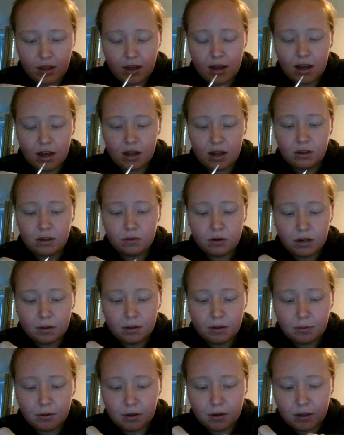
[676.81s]
and you want to
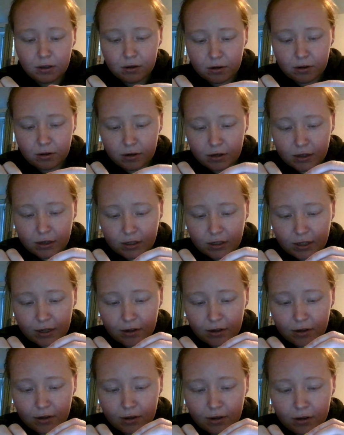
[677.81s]
put your crochet
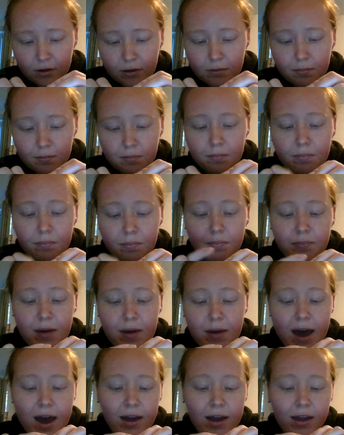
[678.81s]
hook
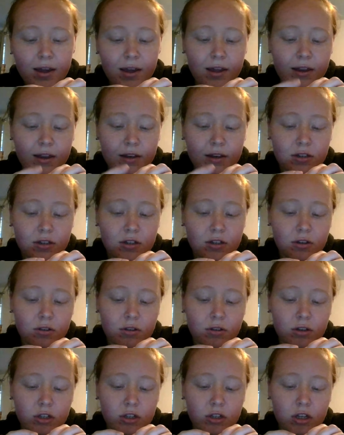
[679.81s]
back into the
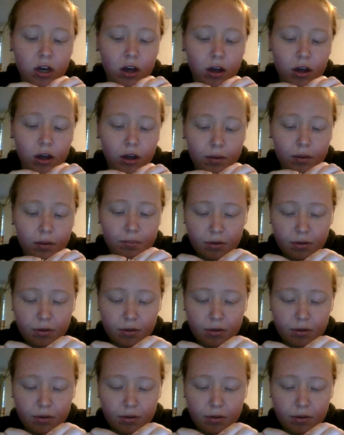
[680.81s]
top